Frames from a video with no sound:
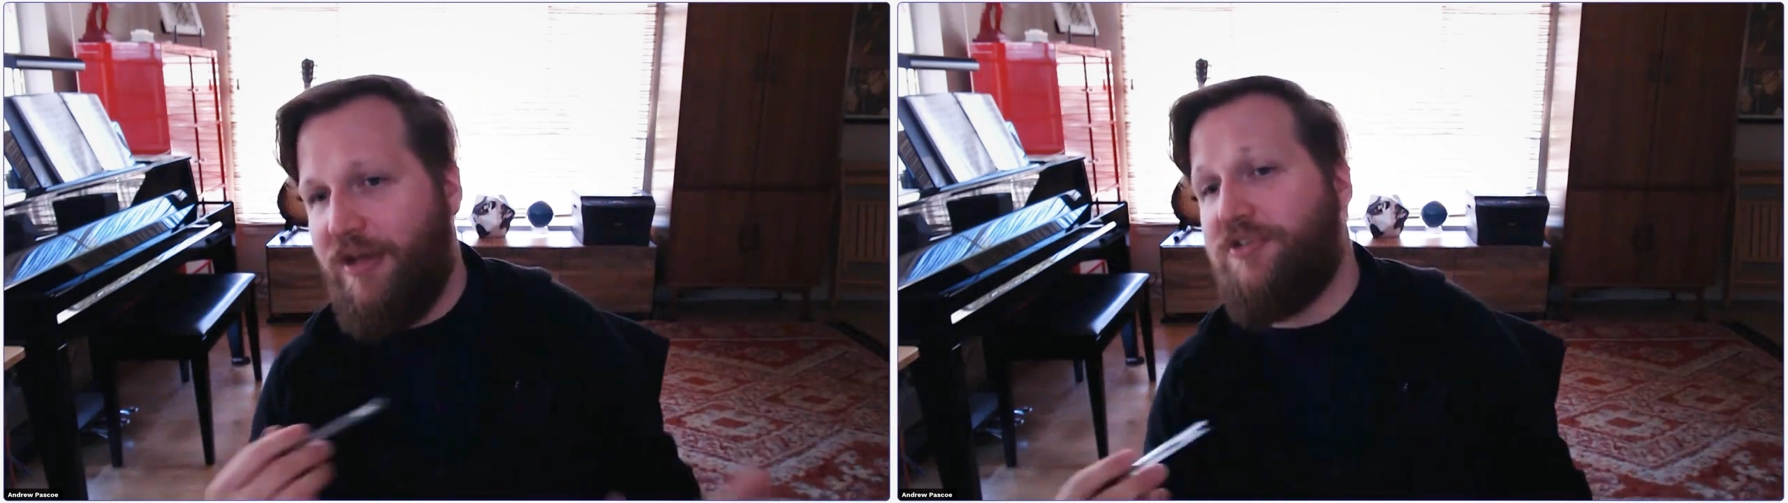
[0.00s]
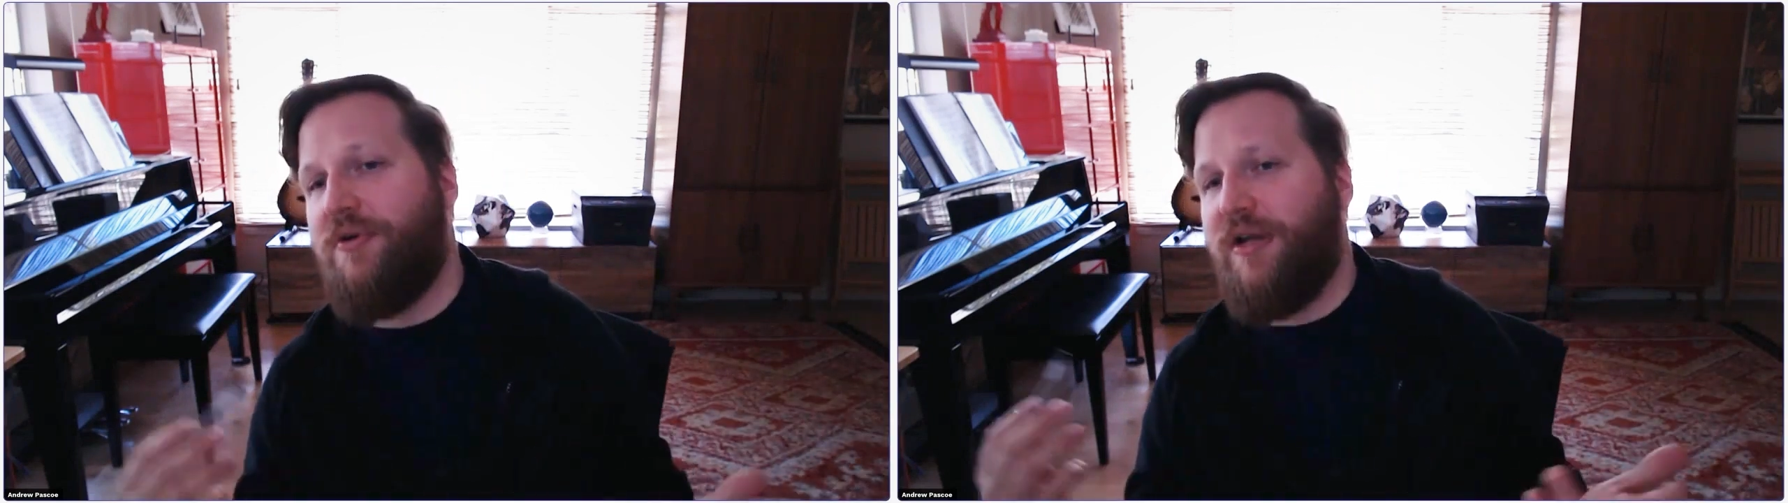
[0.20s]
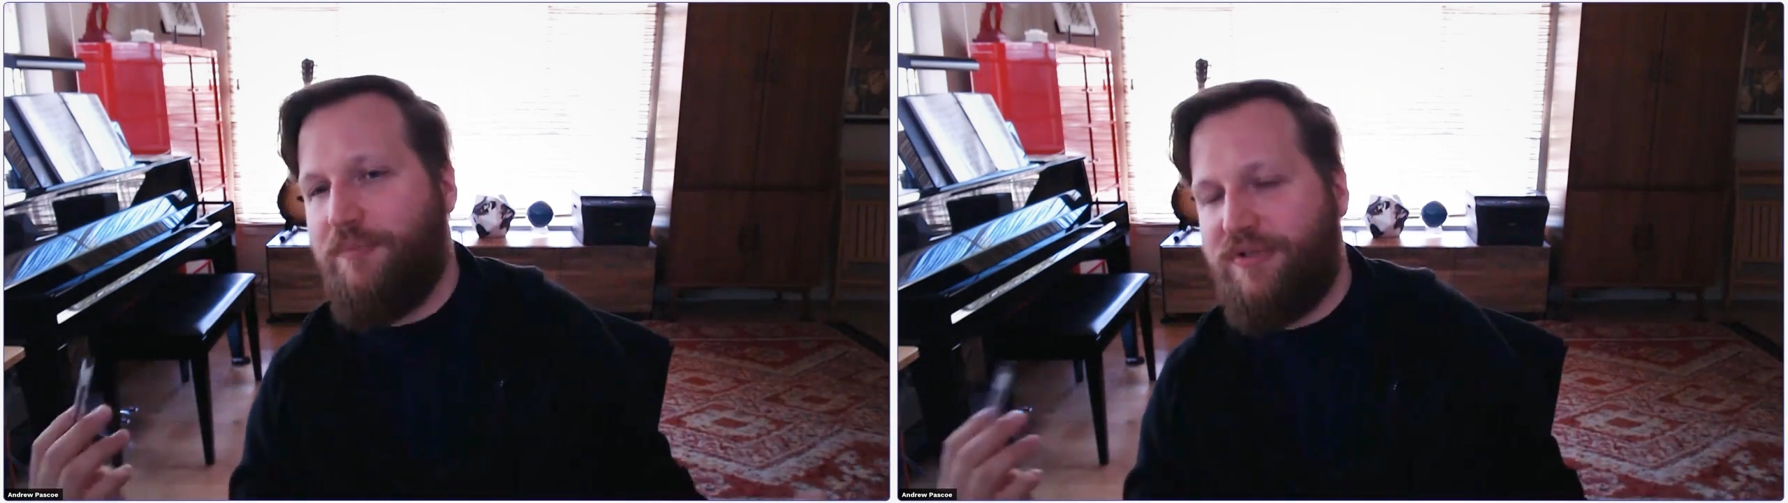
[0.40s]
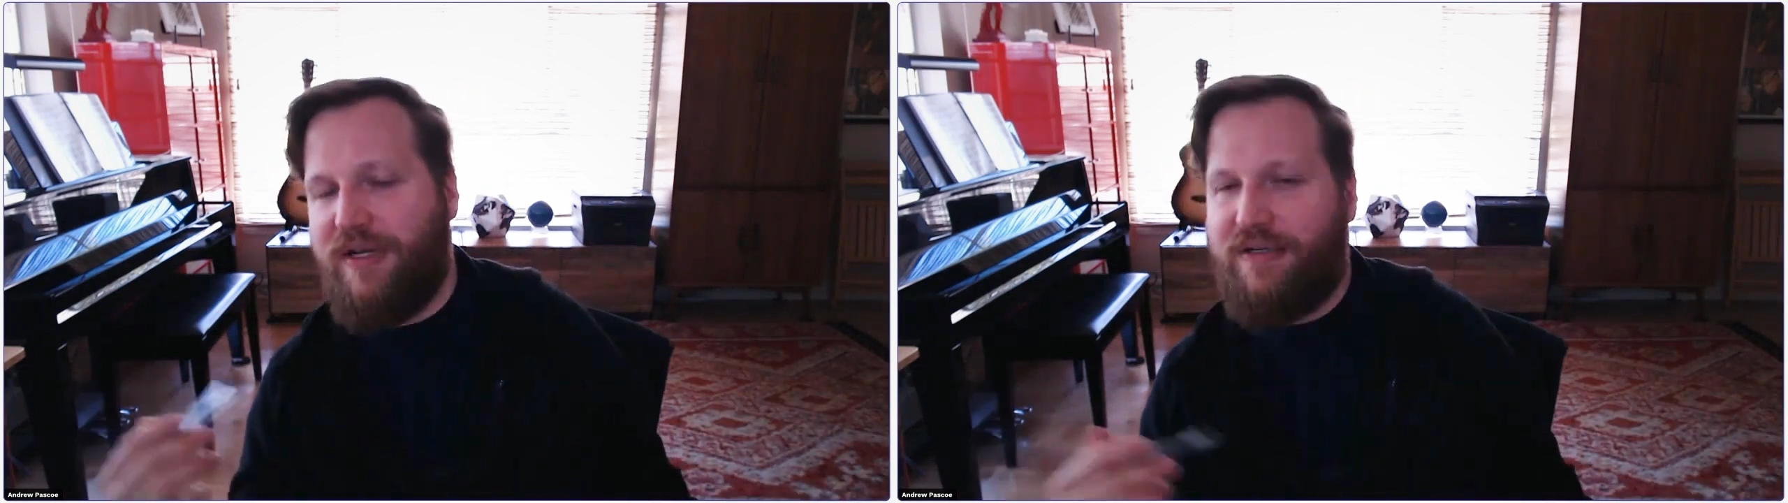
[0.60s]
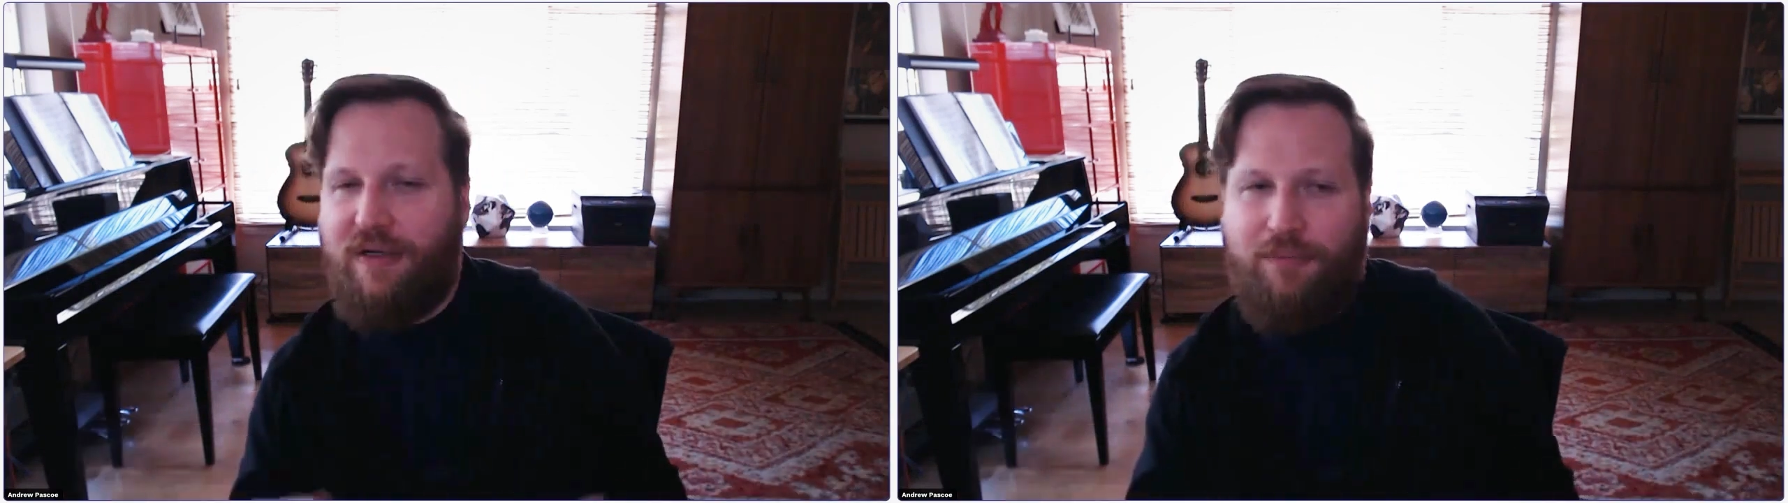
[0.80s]
measuring and
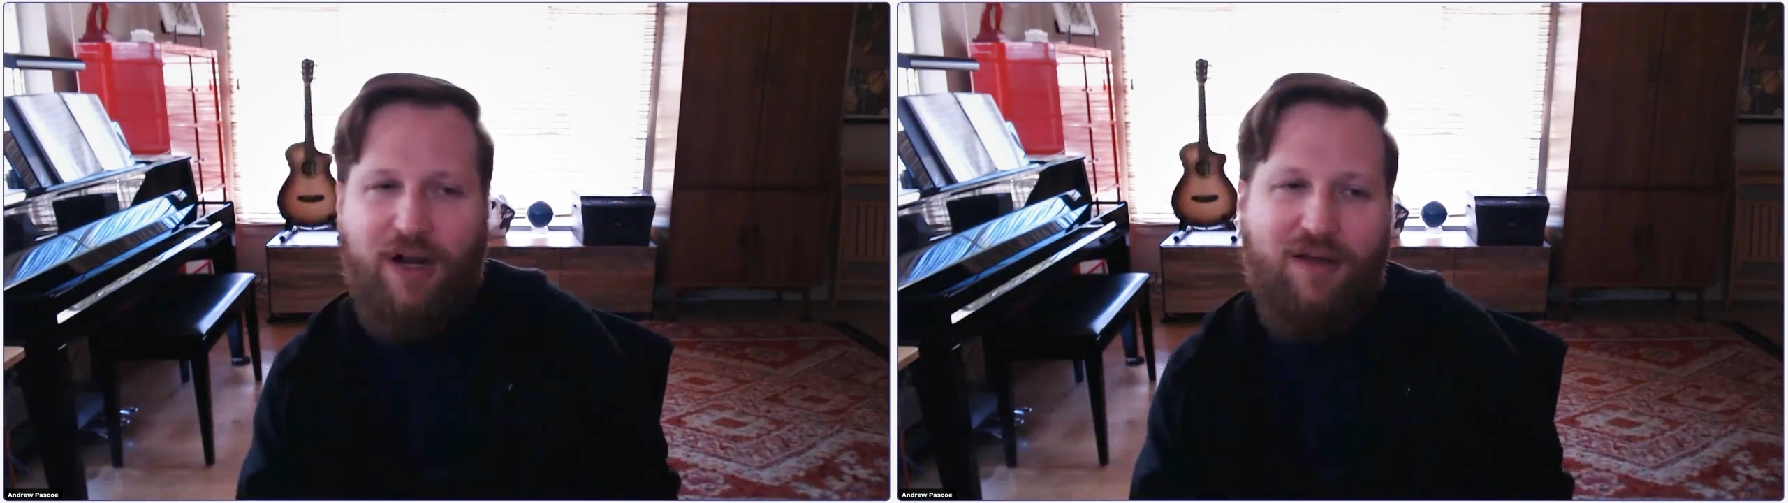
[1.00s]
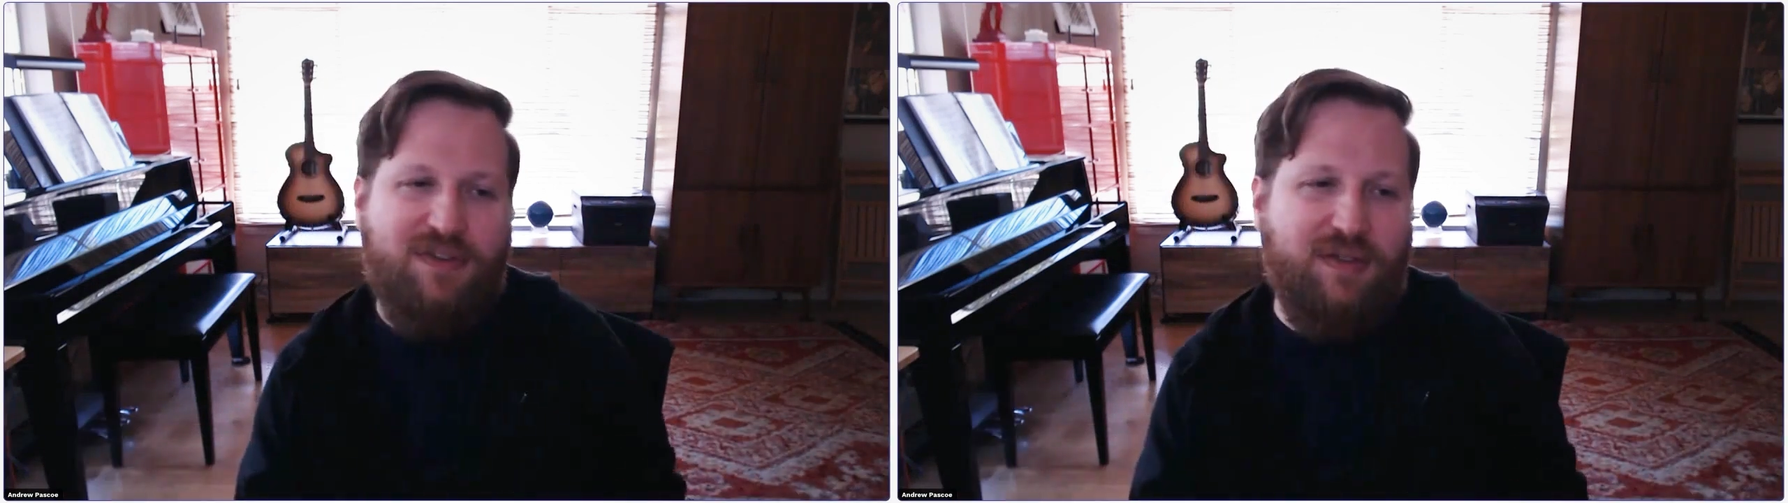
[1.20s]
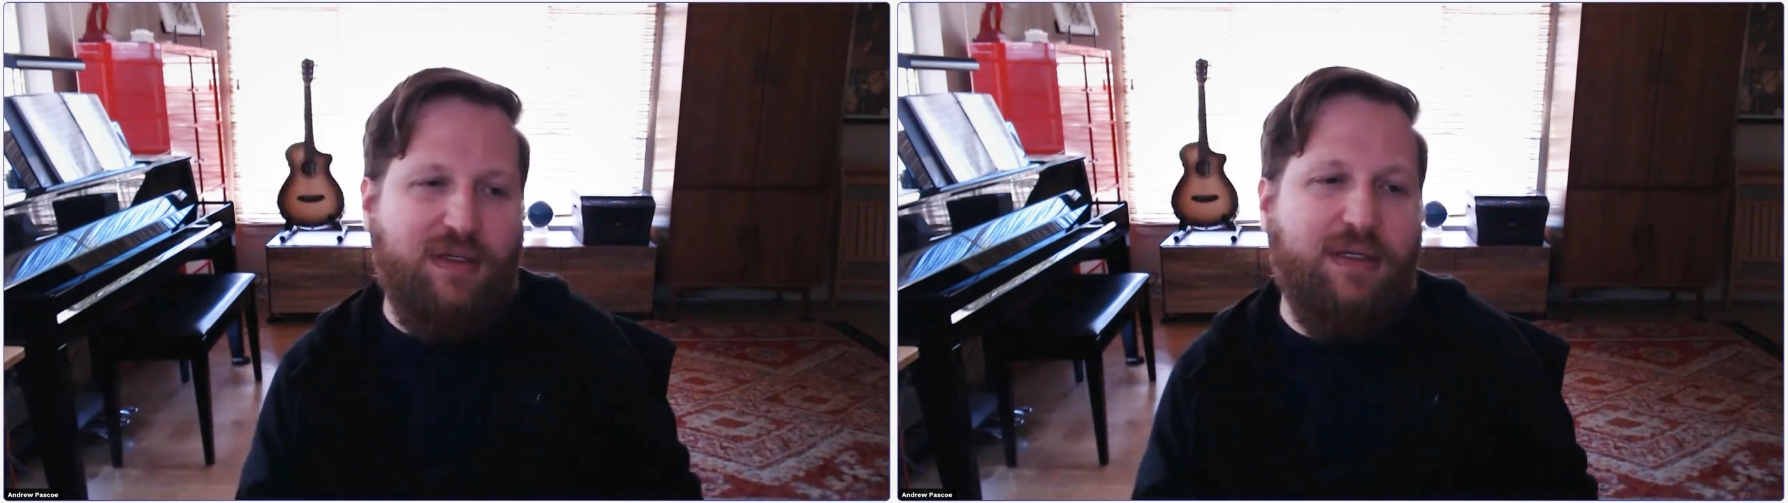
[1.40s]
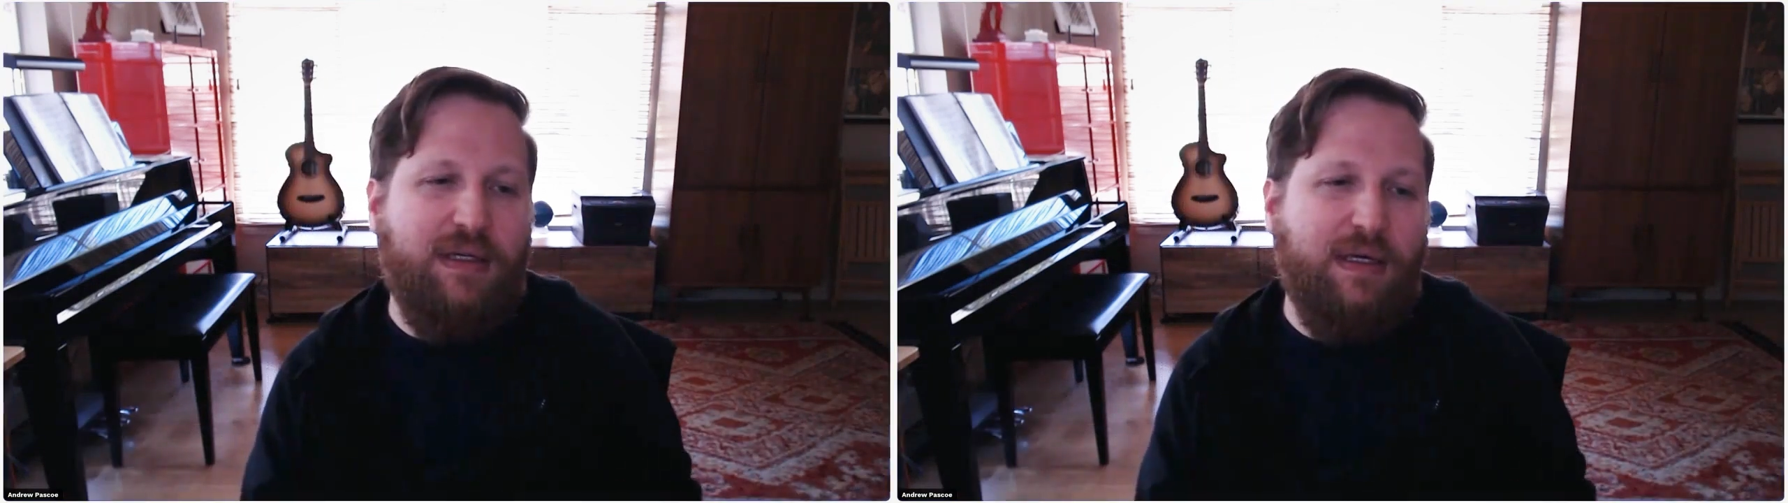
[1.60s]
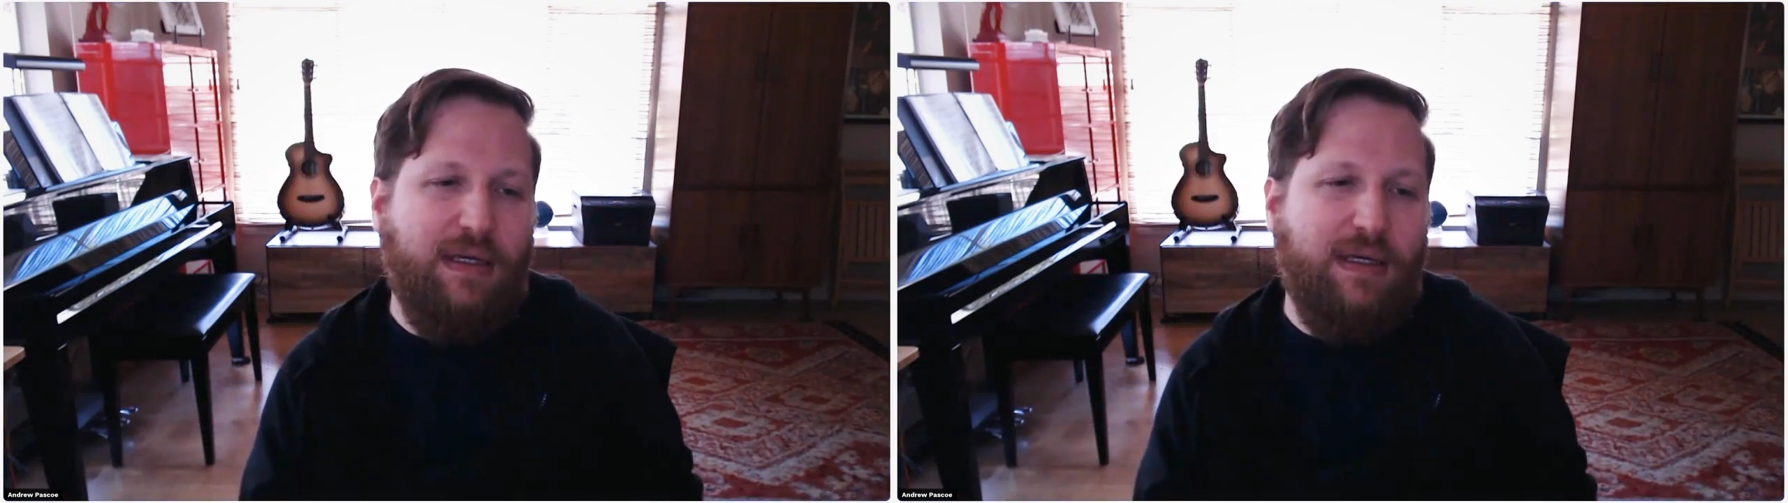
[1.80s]
protecting privacy